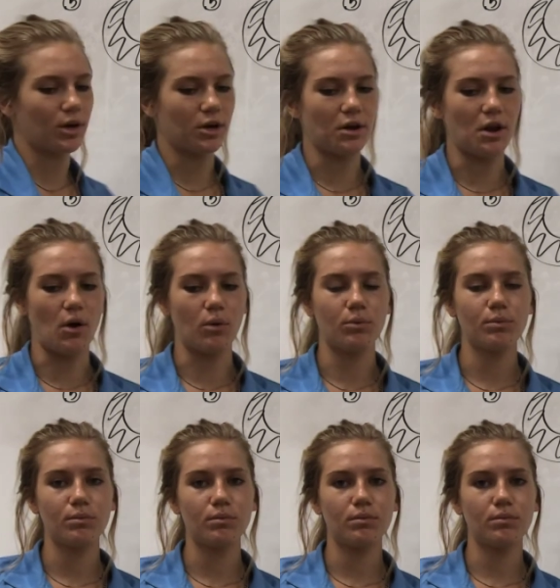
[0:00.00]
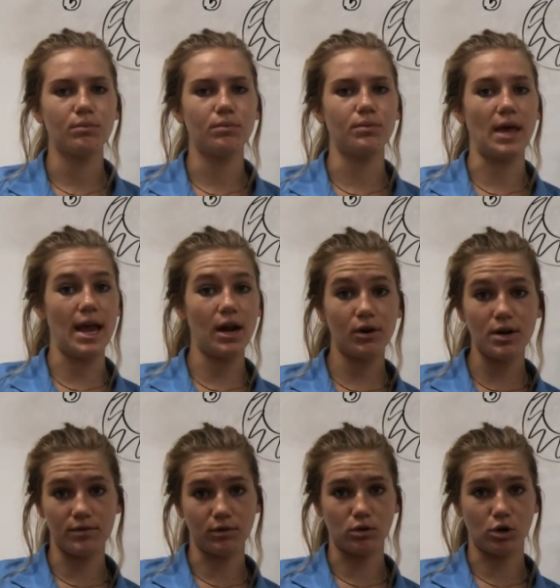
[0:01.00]
to know the area
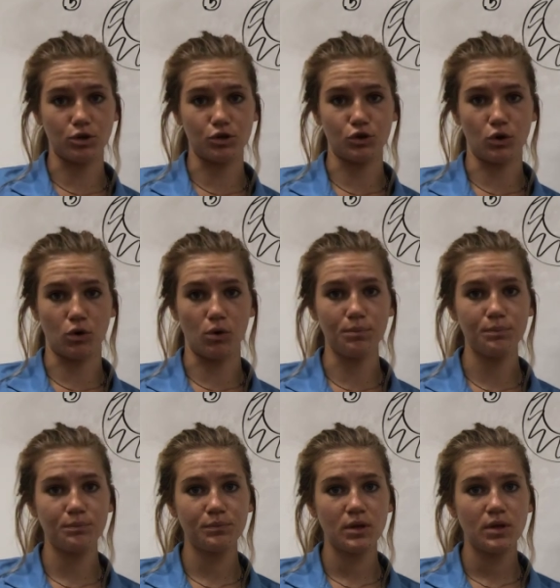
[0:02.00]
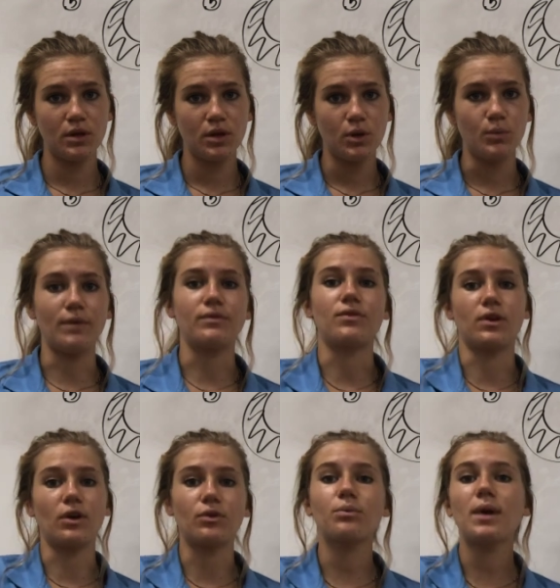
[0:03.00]
of the larger circle, we have to figure
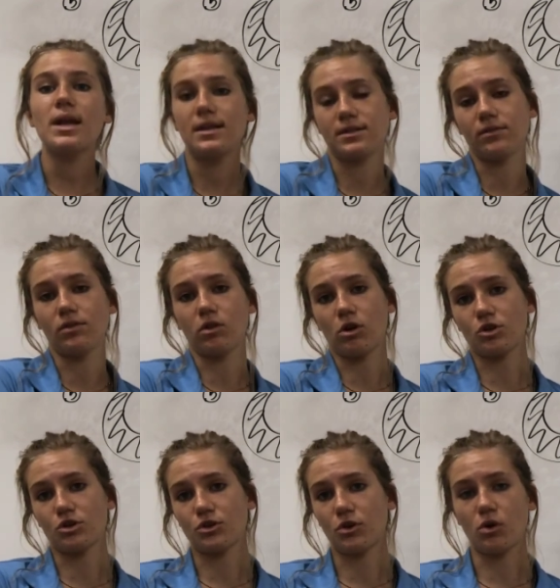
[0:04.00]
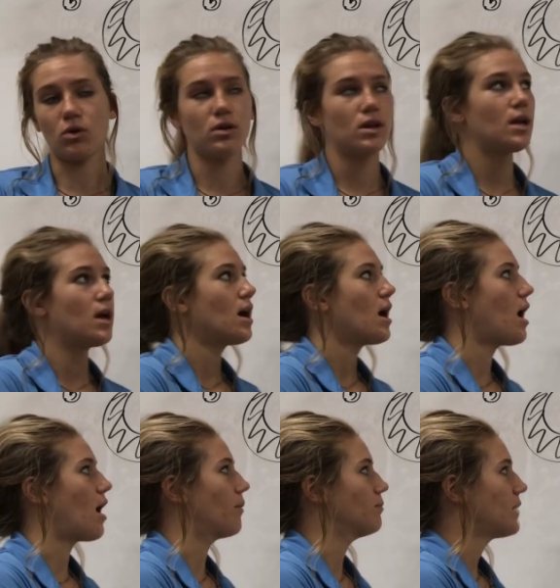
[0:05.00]
out the radius of the larger circle.
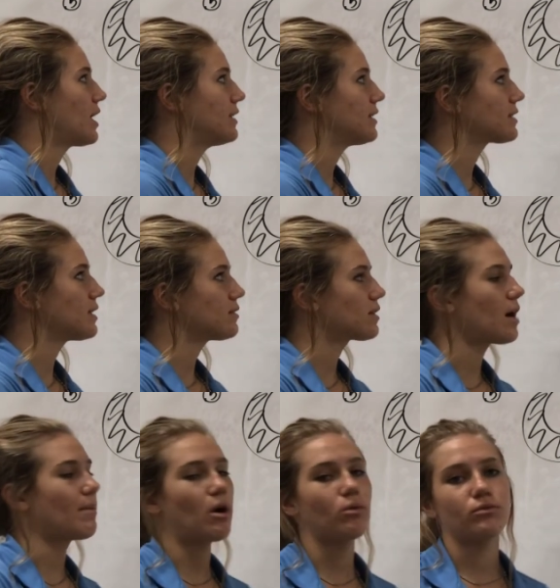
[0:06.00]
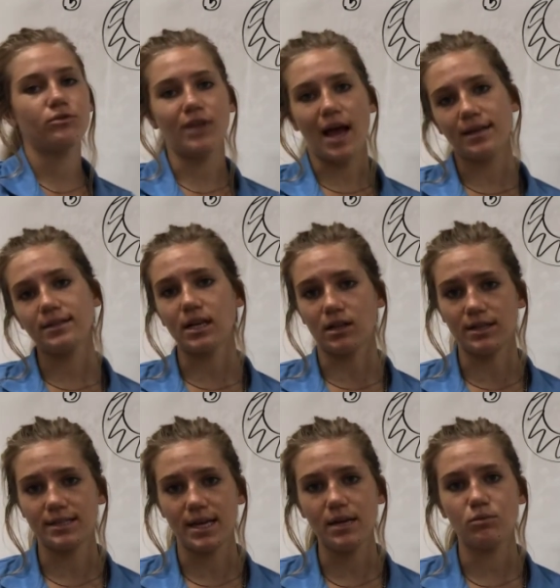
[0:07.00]
And it doesn't come out flat and tell
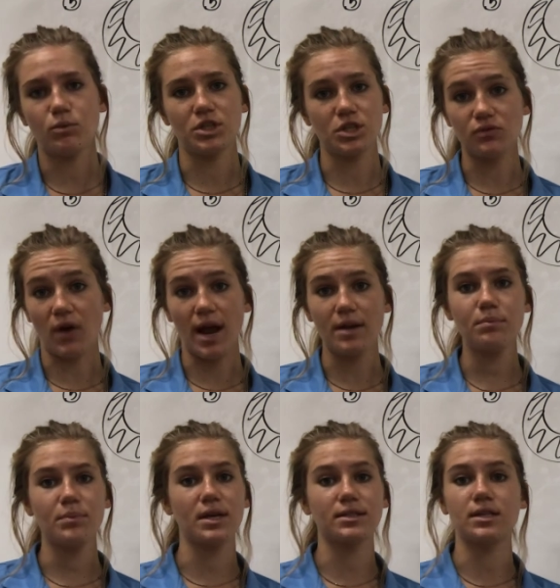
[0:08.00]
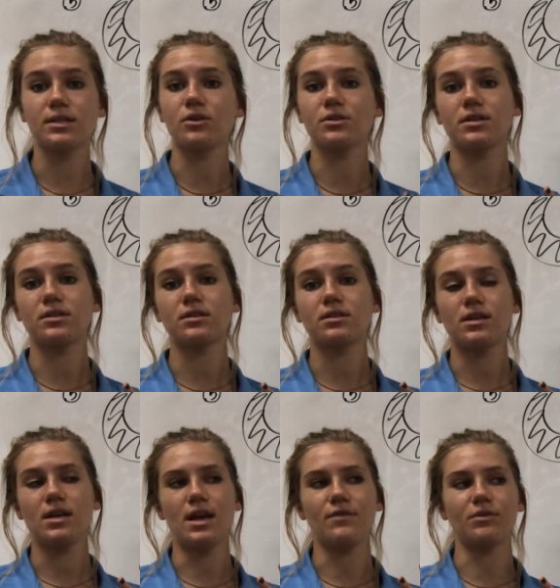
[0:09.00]
us it, which is fine because it tells us
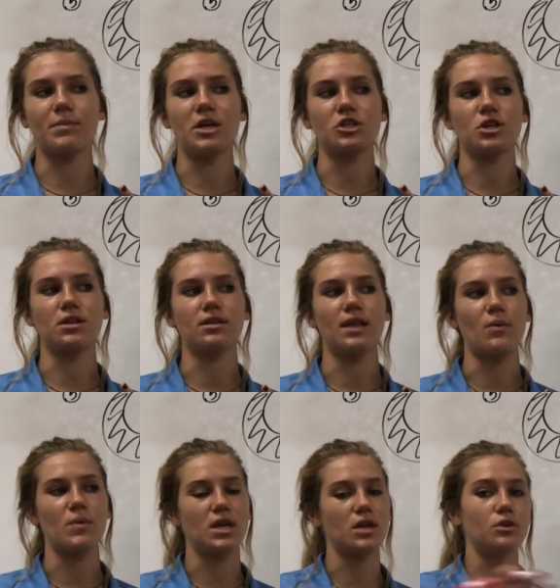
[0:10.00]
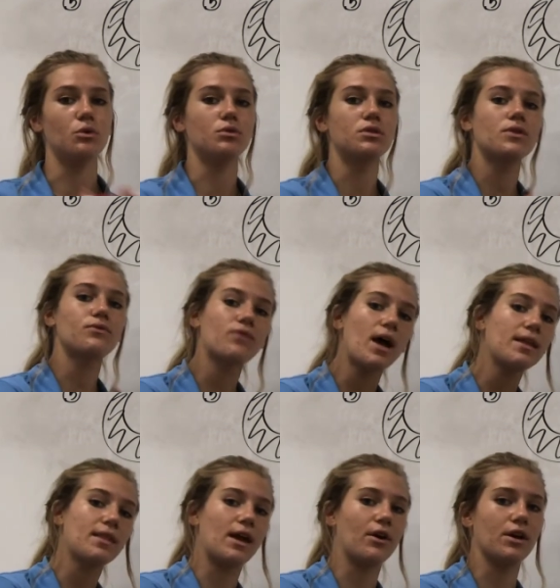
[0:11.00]
information that we can use to find
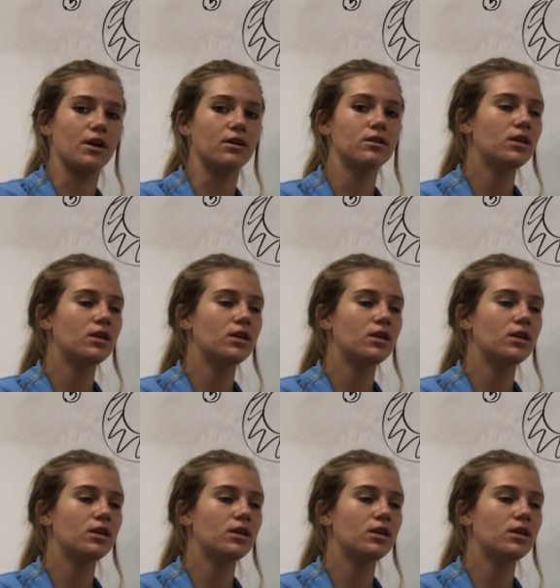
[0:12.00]
the area